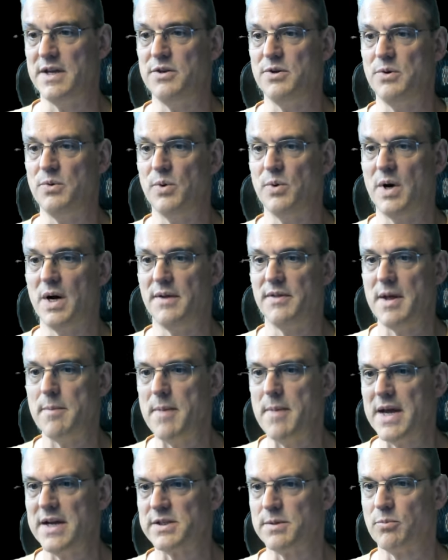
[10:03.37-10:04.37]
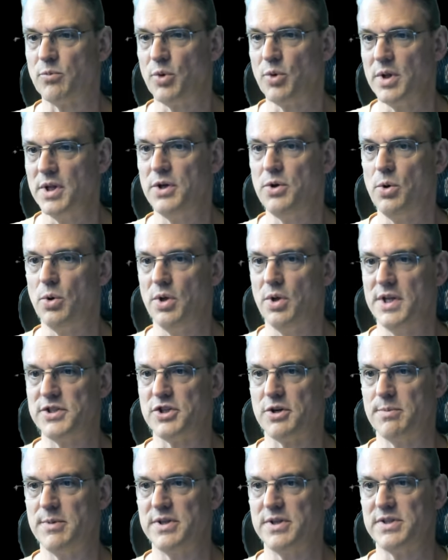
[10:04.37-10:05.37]
do uh, they make some really cool
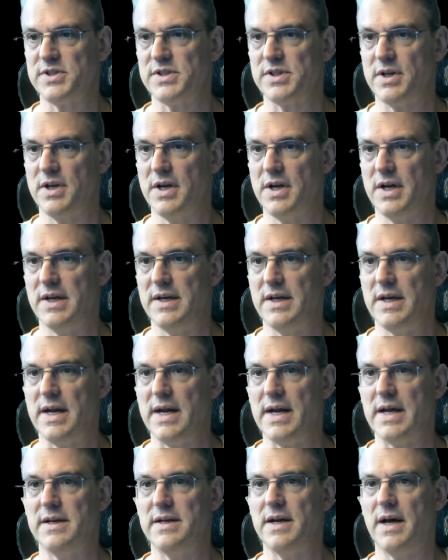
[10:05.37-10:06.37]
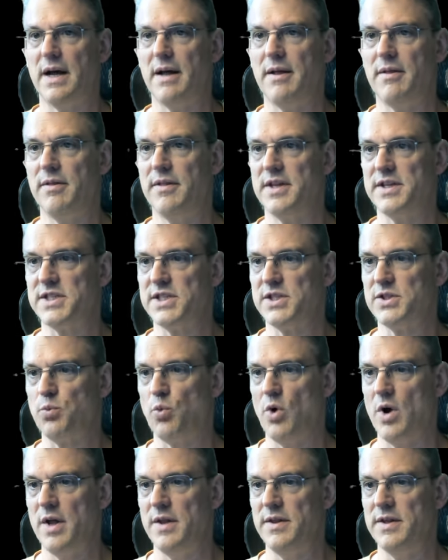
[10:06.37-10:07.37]
instruments, and and uh, this is
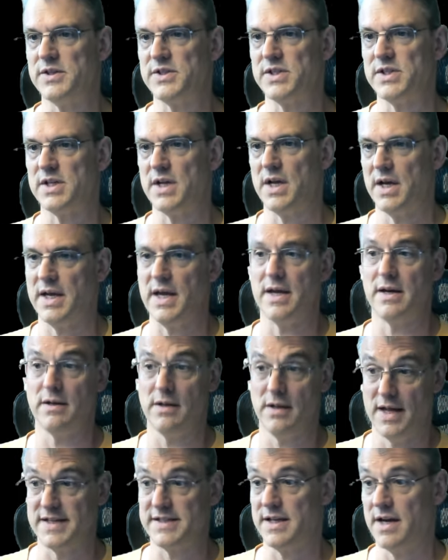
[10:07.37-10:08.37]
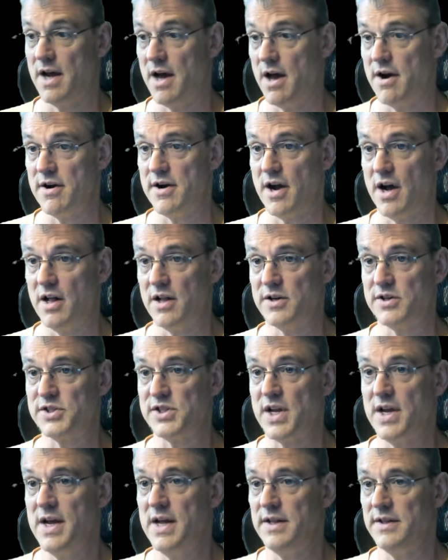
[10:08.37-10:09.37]
one. This is again less than a hundred
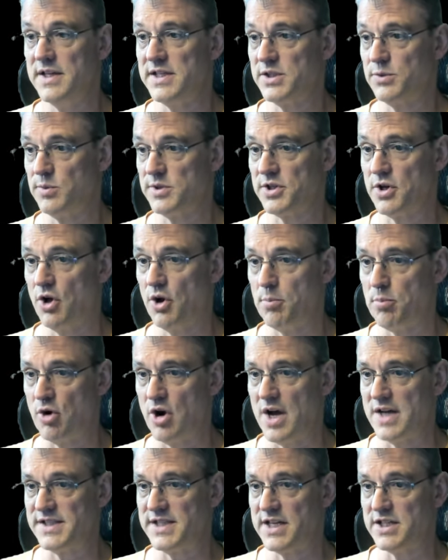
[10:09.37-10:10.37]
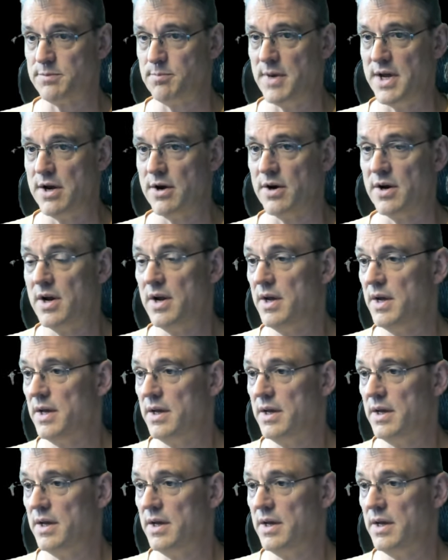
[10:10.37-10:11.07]
dollars. This is what's called a process meter.